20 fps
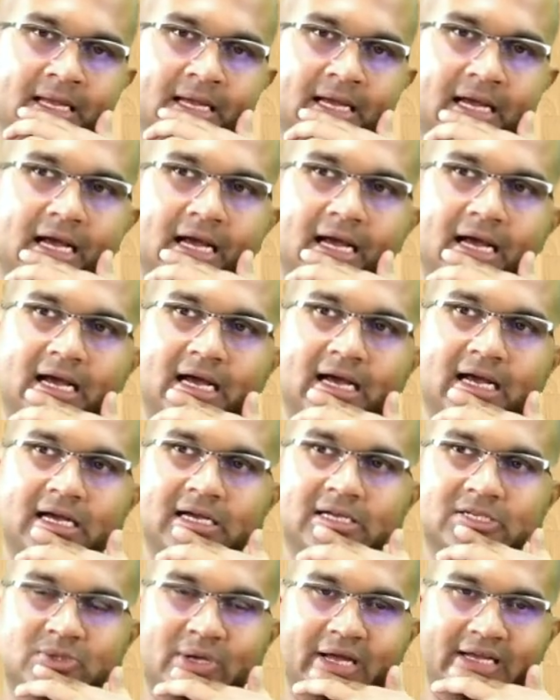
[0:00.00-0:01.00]

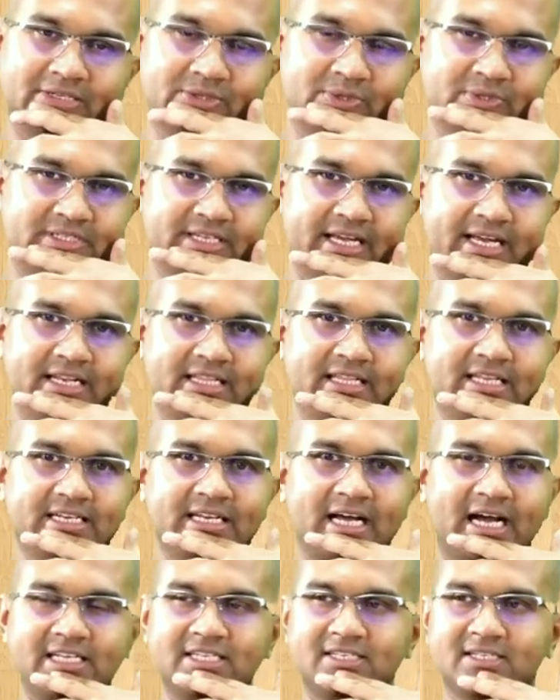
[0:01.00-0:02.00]
Uh, so as you said, the
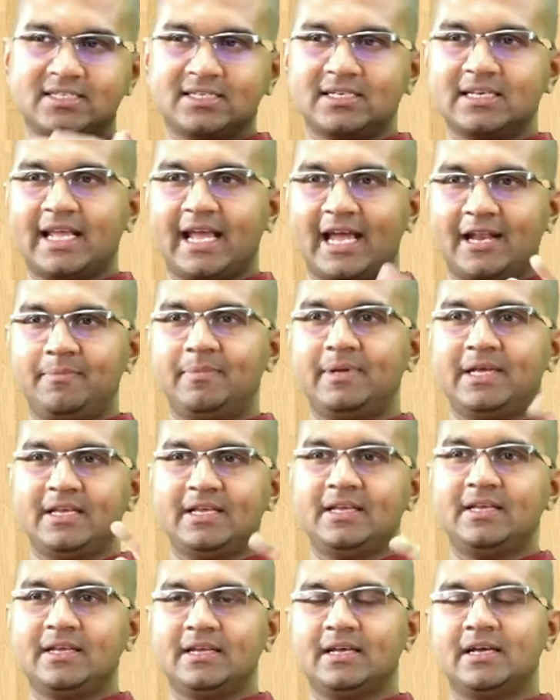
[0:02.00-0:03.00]
digestion can
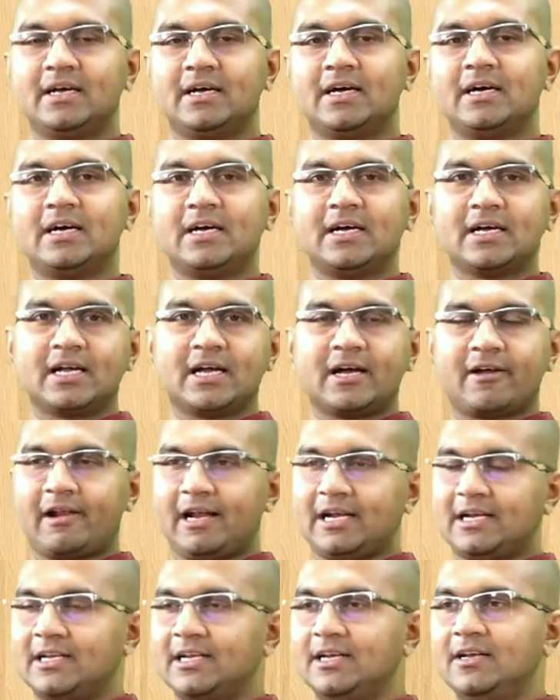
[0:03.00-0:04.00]
be
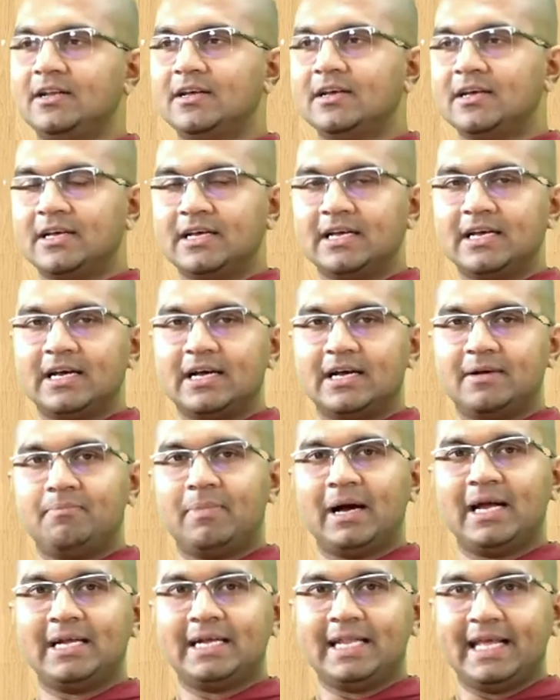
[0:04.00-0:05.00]
corrected. Uh,
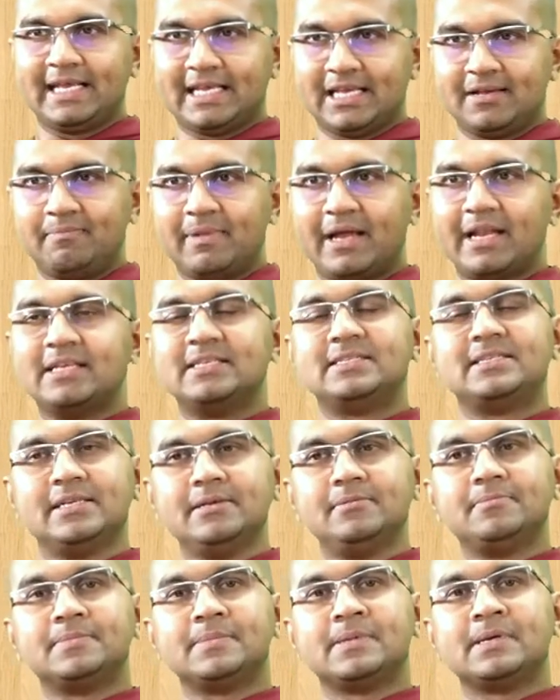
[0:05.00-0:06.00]
by taking
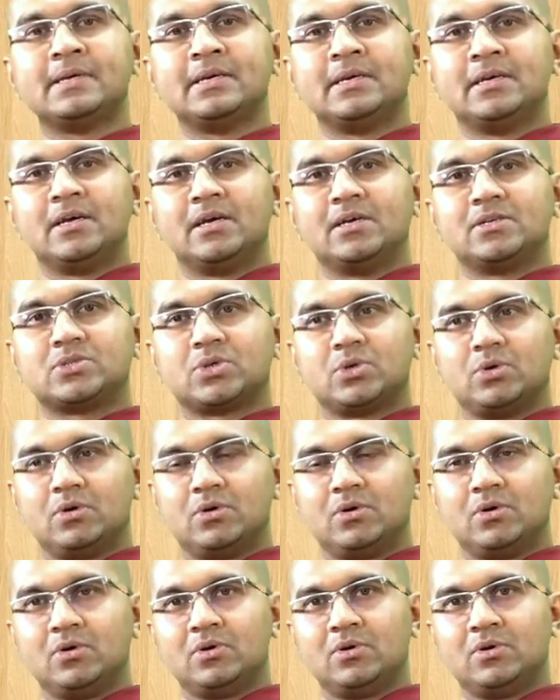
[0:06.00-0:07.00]
medicine
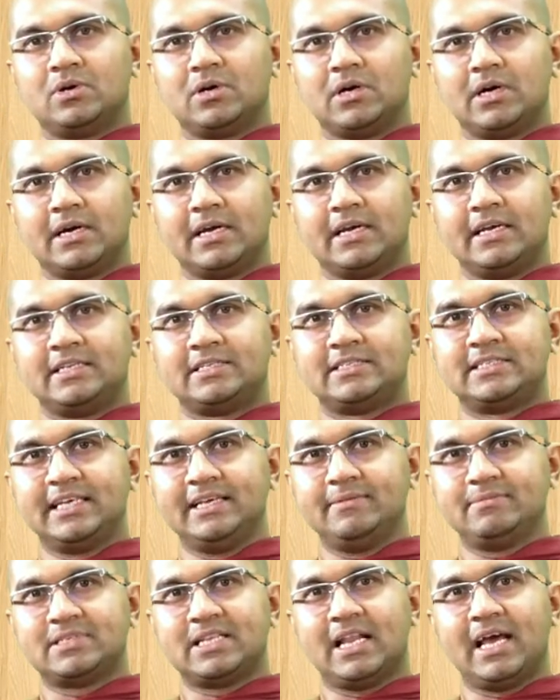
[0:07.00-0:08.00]
so it
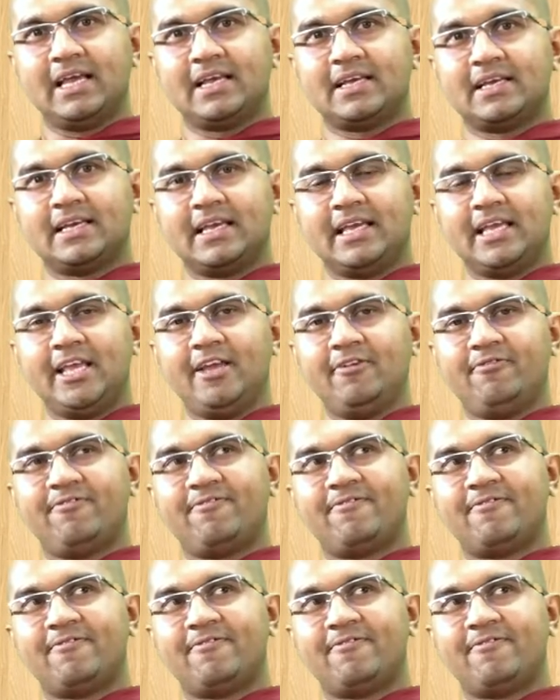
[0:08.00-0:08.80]
seems like if